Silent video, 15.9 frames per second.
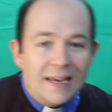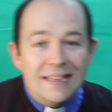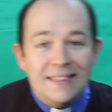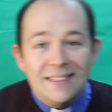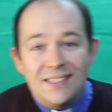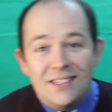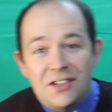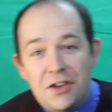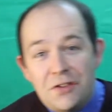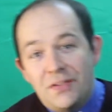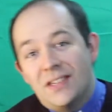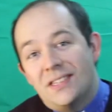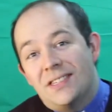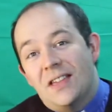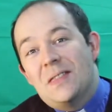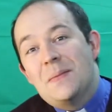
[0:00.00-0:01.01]
In
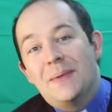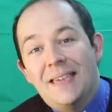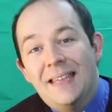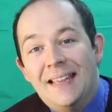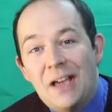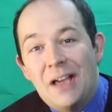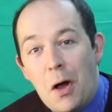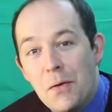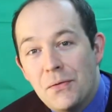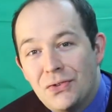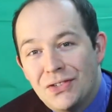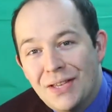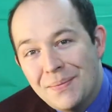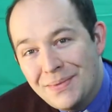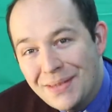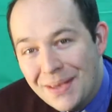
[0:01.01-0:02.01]
service at the beginning of
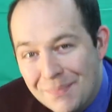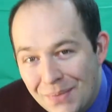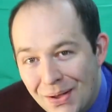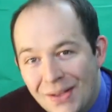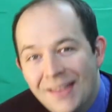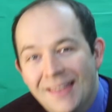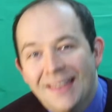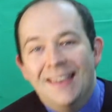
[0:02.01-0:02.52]
September.